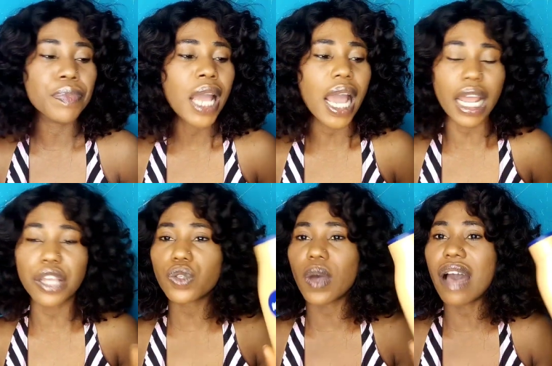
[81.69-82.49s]
And I
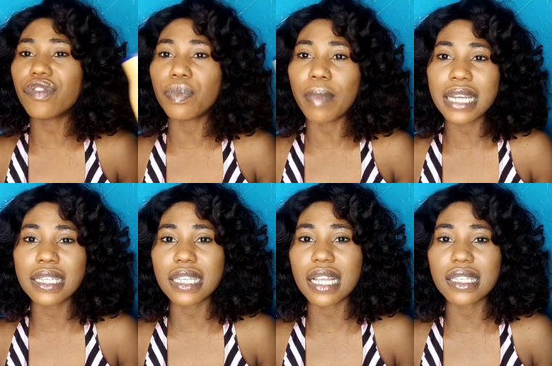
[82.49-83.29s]
used to have the
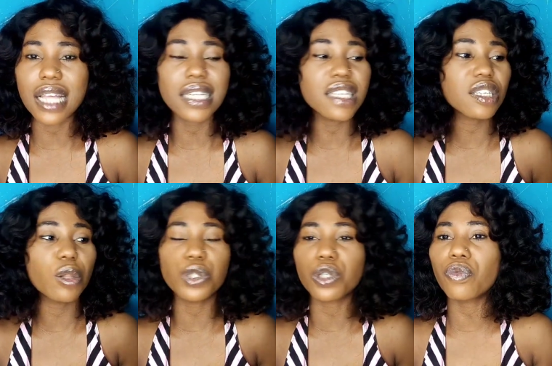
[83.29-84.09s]
mindset that this
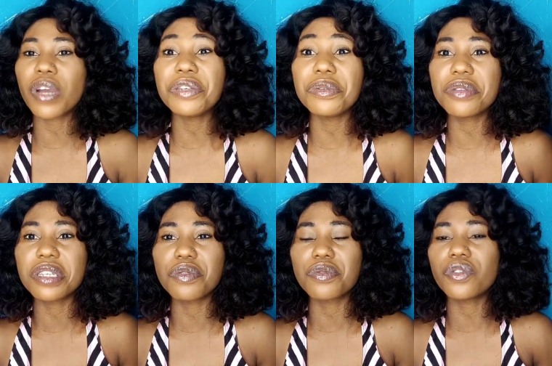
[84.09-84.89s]
lotion, when you use
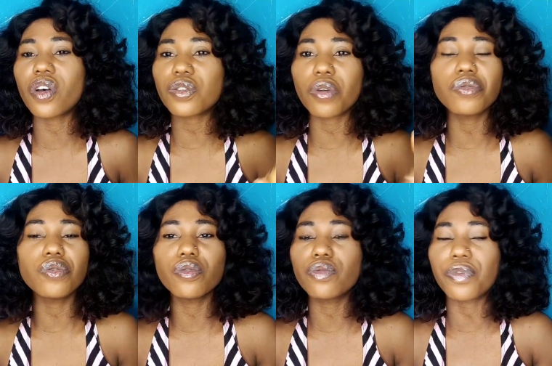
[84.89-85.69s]
it, it will just turn
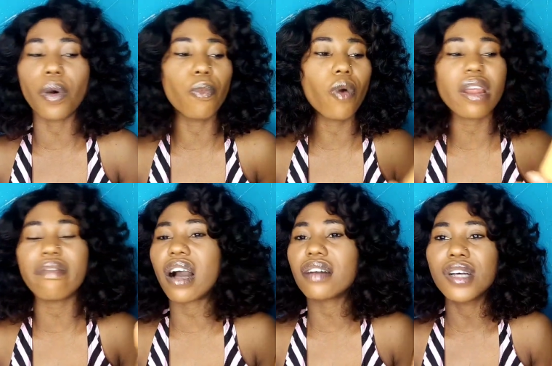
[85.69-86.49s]
you from
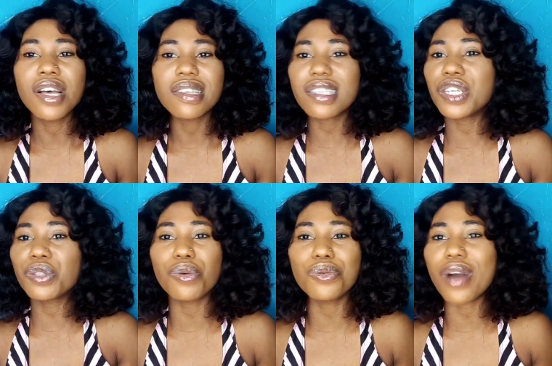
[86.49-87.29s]
whatever skin
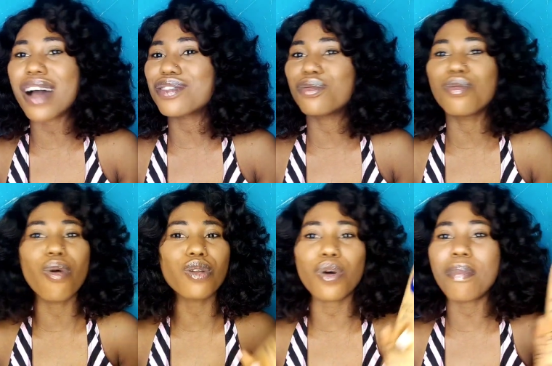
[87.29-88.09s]
tone you are to
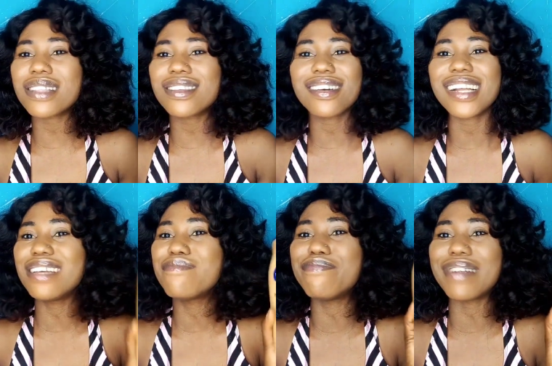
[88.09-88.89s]
automatically
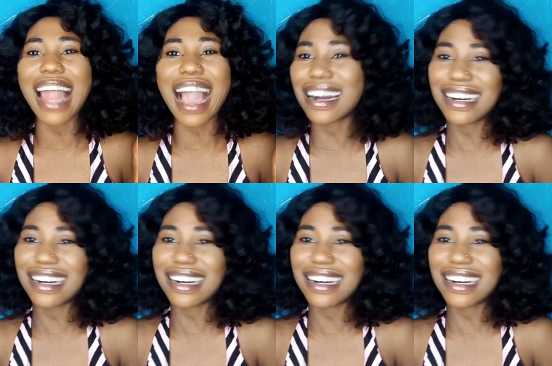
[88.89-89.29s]
black.